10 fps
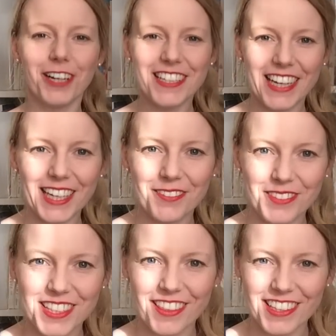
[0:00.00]

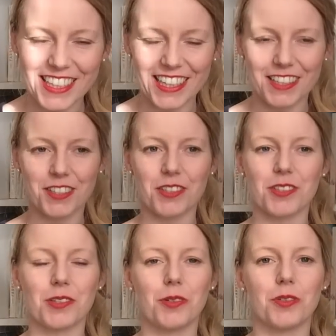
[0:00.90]
times the size,
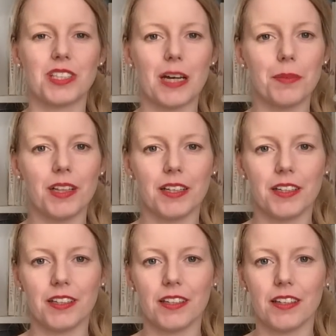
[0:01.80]
so double
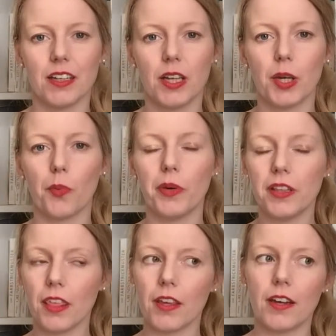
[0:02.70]
in
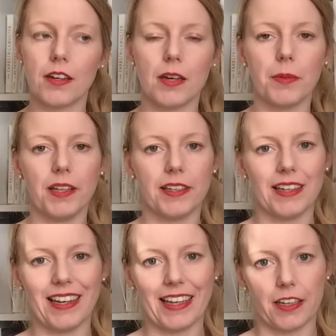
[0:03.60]
width and double in
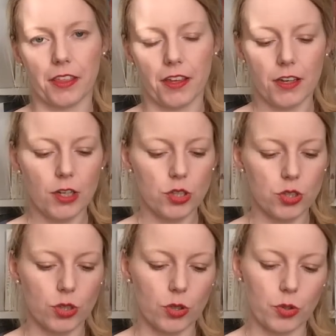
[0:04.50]
length.
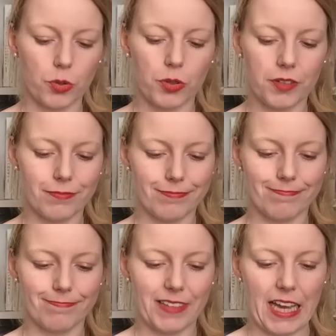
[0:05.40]
So
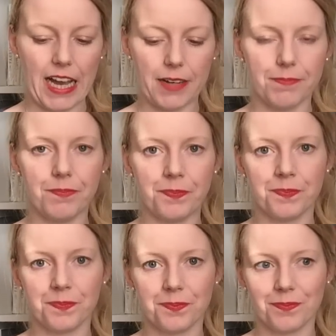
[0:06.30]
yeah,
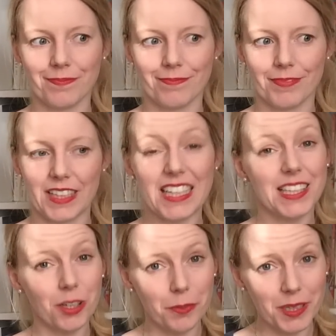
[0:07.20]
it's
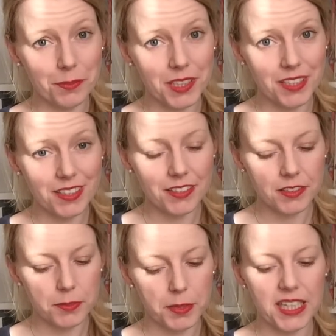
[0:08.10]
a commitment,
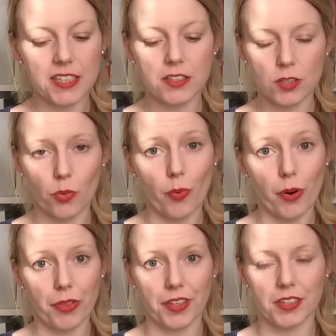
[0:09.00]
but it's so
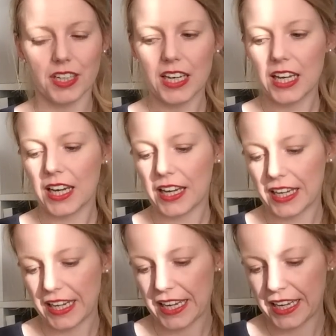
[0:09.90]
worth it.
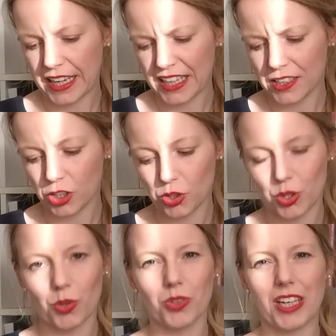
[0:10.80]
And you
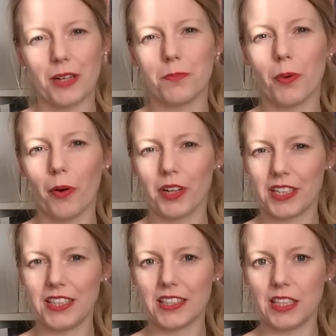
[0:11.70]
don't get bored
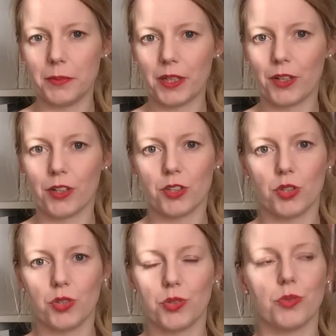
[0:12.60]
easily because
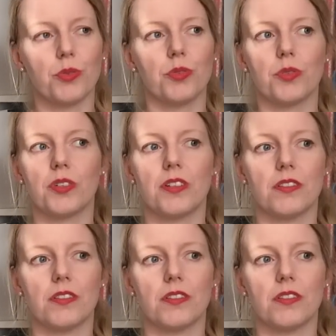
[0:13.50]
you do